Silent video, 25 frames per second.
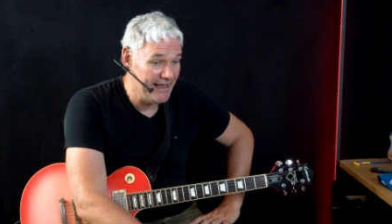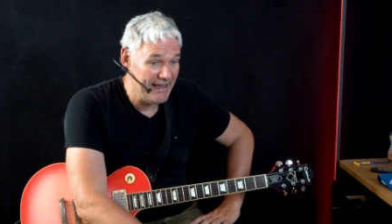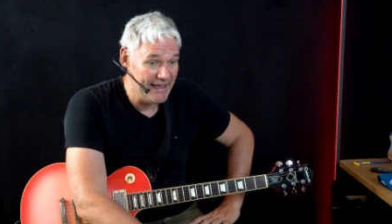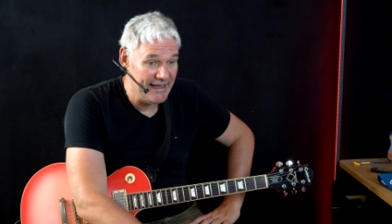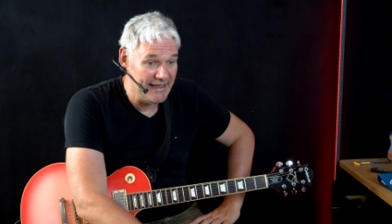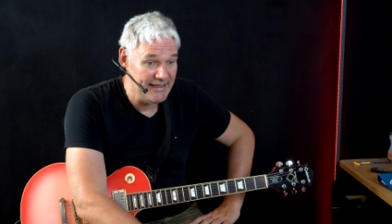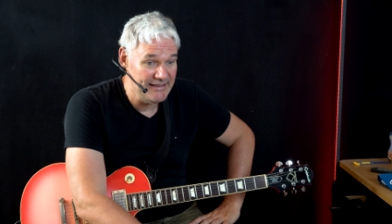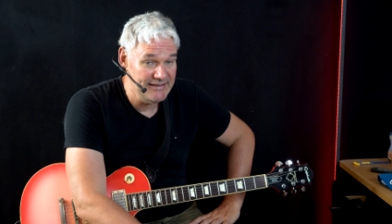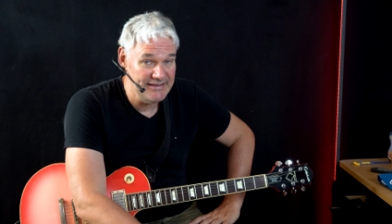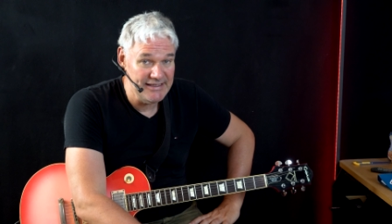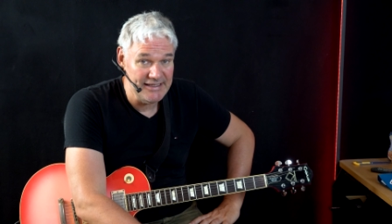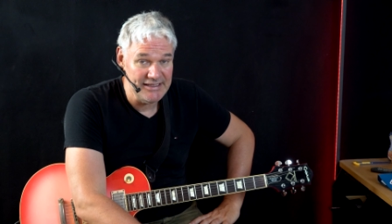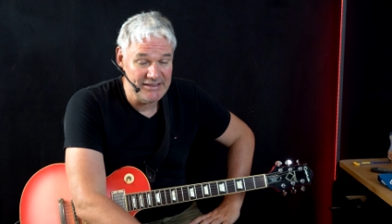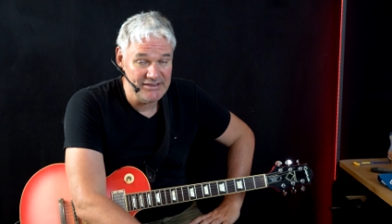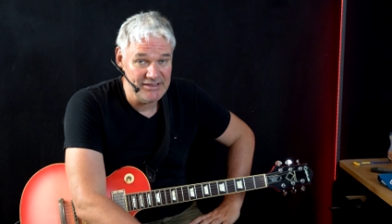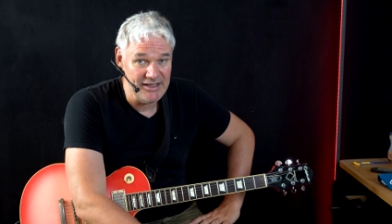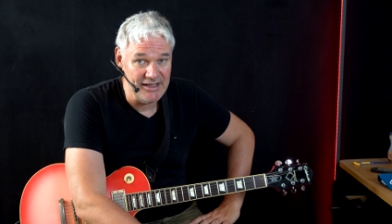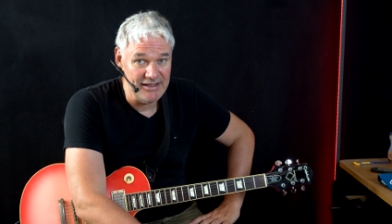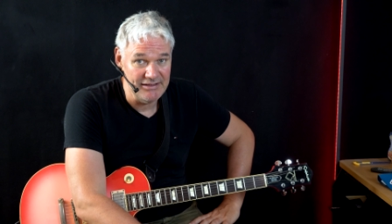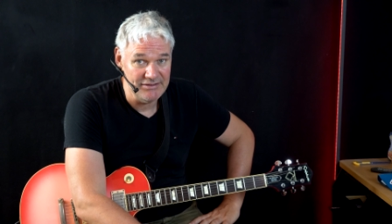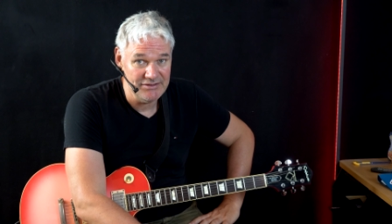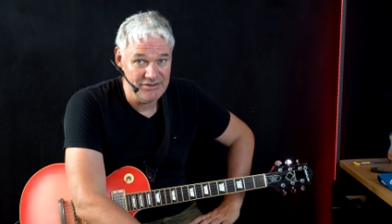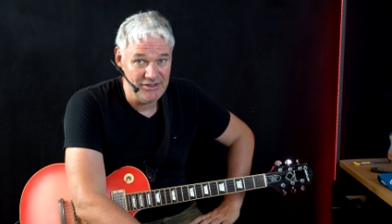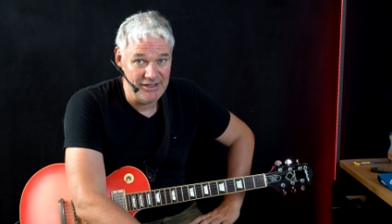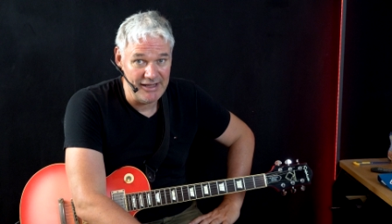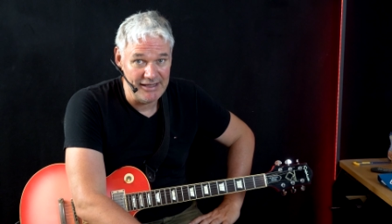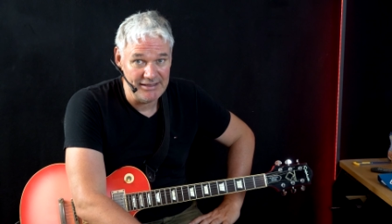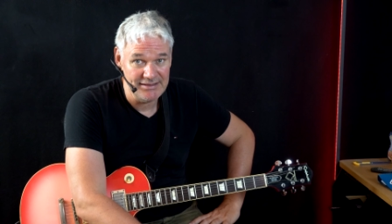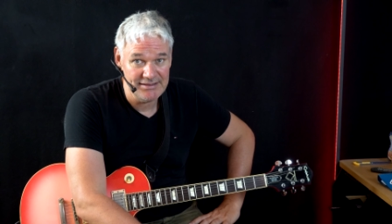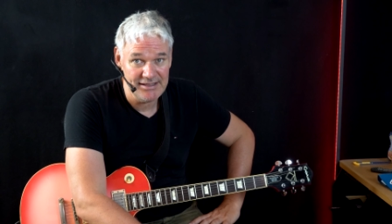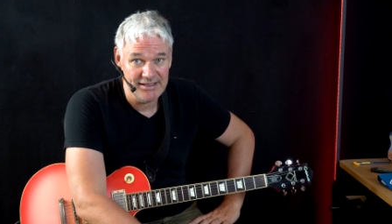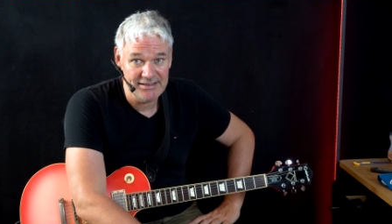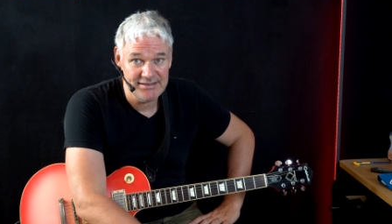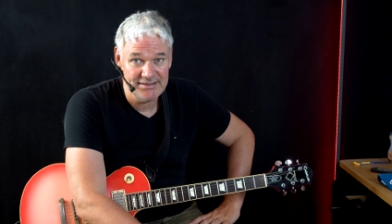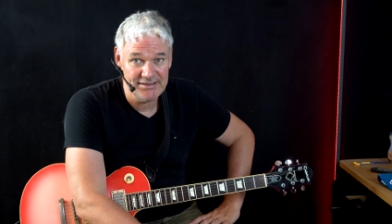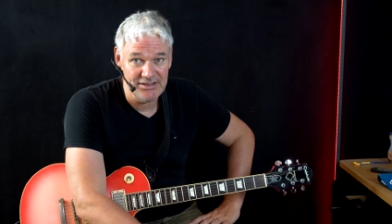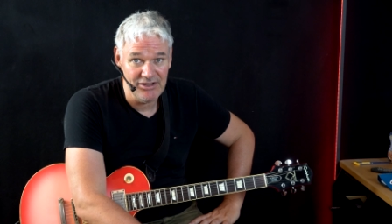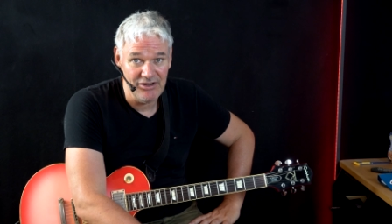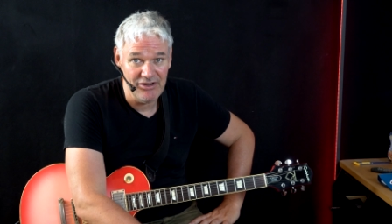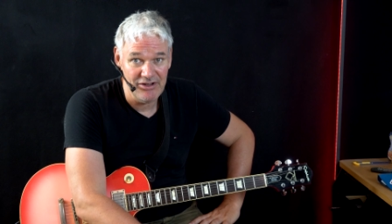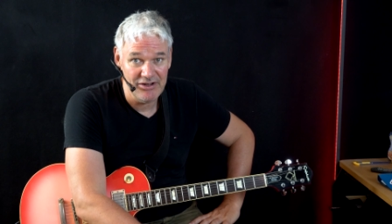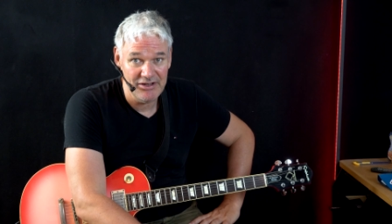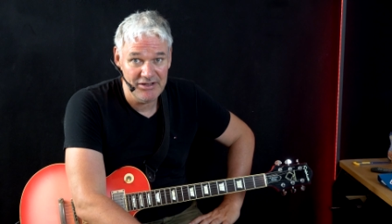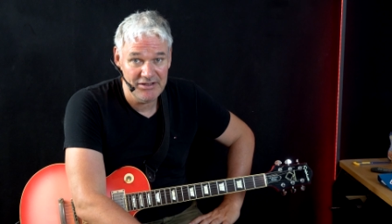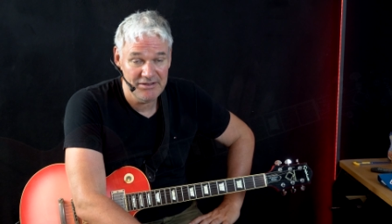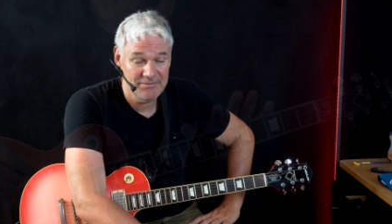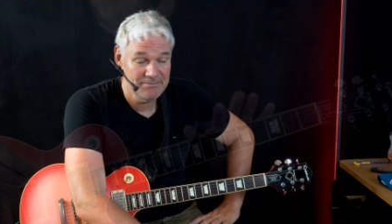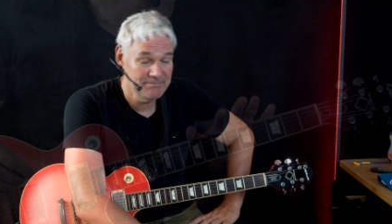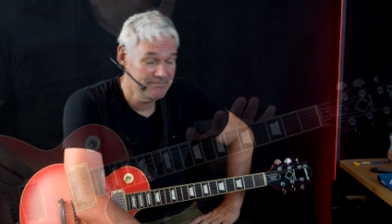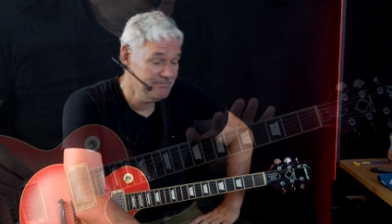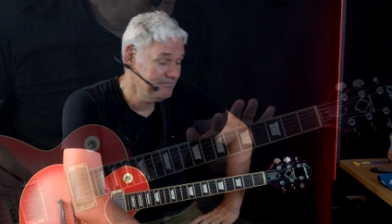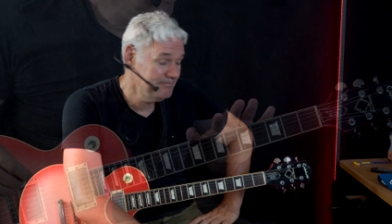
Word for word: in detail so let's get started